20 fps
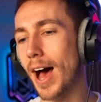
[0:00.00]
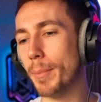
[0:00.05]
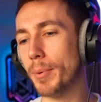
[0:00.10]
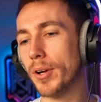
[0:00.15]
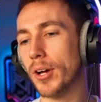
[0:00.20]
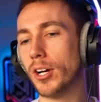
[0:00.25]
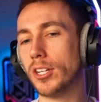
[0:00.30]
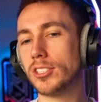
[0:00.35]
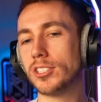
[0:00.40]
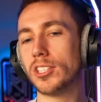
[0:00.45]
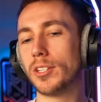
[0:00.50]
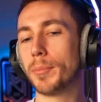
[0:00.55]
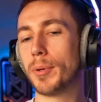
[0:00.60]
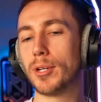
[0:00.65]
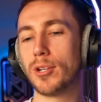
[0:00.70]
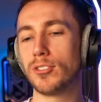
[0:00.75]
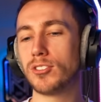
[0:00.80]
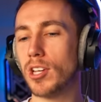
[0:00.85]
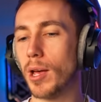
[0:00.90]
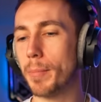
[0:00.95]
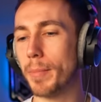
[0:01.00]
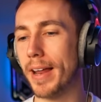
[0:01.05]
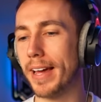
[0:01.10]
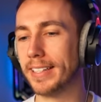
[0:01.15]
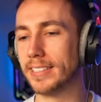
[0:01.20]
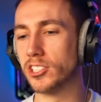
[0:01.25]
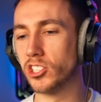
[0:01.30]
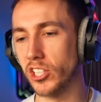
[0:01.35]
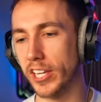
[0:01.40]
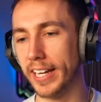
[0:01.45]
because I'm like
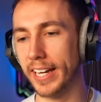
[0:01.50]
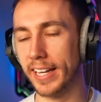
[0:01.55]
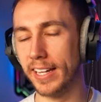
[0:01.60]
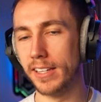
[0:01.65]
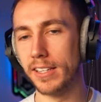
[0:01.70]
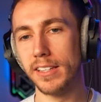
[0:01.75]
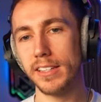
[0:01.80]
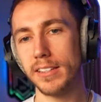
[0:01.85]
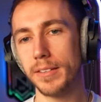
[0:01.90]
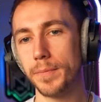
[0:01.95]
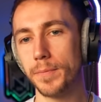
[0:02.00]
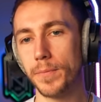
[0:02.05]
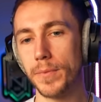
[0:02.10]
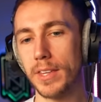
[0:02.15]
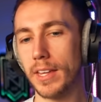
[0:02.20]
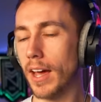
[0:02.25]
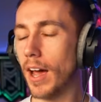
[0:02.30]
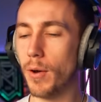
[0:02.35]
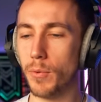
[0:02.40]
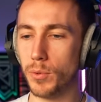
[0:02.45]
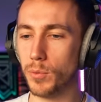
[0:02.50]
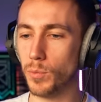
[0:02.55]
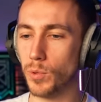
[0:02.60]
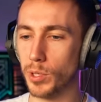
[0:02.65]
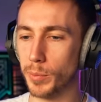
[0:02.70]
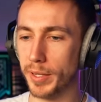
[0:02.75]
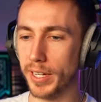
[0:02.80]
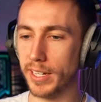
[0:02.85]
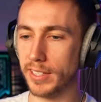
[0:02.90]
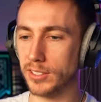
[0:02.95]
skinny, I wouldn't want to
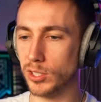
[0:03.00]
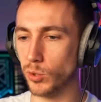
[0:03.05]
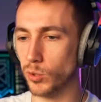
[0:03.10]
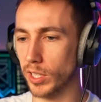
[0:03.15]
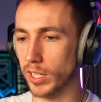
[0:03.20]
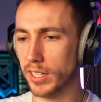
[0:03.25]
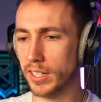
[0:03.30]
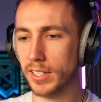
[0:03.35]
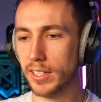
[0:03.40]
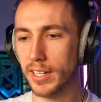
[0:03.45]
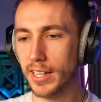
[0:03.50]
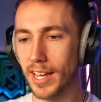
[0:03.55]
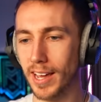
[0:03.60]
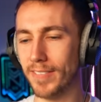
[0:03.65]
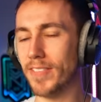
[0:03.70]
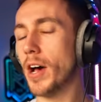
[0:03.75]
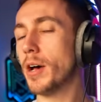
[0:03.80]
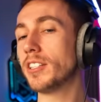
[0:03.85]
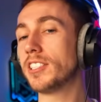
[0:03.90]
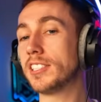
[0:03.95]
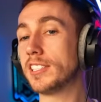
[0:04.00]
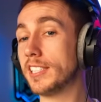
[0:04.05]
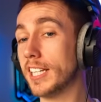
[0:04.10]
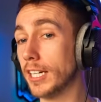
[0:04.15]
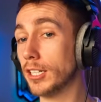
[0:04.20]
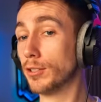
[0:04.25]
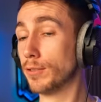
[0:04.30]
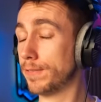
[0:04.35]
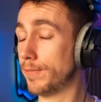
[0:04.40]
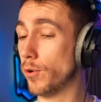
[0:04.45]
be any taller. If I was
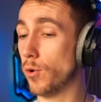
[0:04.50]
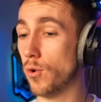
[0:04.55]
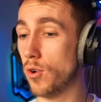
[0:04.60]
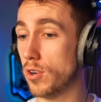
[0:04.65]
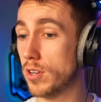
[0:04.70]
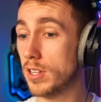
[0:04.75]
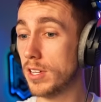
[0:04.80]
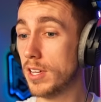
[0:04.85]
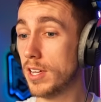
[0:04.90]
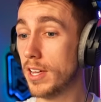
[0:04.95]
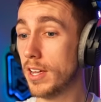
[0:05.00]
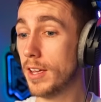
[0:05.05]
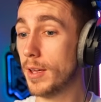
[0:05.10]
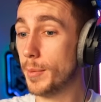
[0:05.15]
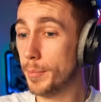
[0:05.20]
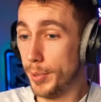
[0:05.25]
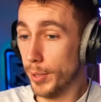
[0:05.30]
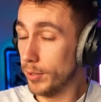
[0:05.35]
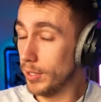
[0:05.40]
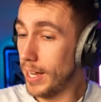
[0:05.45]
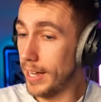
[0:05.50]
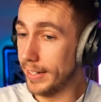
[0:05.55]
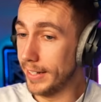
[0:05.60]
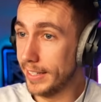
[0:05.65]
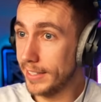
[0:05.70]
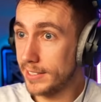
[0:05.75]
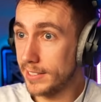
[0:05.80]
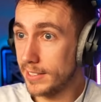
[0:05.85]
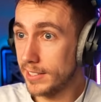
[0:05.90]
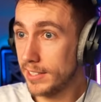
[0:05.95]
6'4", built like
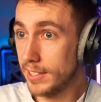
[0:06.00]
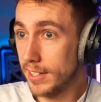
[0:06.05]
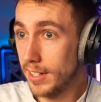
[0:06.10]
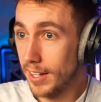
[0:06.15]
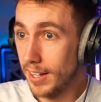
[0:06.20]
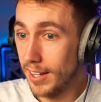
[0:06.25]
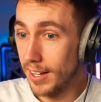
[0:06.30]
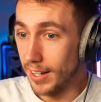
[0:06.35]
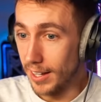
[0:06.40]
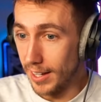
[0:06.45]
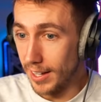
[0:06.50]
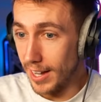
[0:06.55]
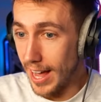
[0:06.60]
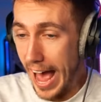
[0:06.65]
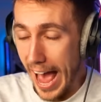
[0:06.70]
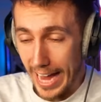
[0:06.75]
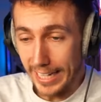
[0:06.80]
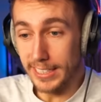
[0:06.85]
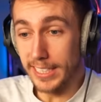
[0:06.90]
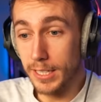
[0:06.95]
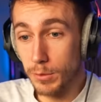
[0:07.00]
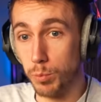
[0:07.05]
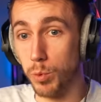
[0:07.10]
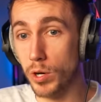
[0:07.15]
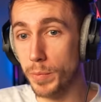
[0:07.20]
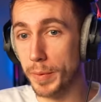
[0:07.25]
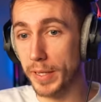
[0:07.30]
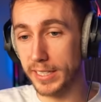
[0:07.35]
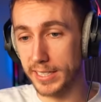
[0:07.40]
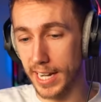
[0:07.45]
this, I actually would
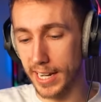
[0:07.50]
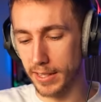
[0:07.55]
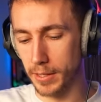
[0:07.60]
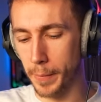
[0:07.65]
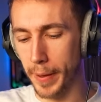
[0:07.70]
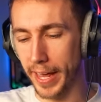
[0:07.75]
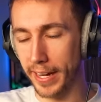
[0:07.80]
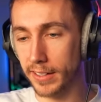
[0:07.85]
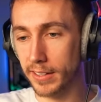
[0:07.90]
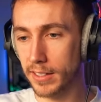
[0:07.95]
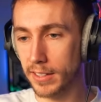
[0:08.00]
be Slender Man.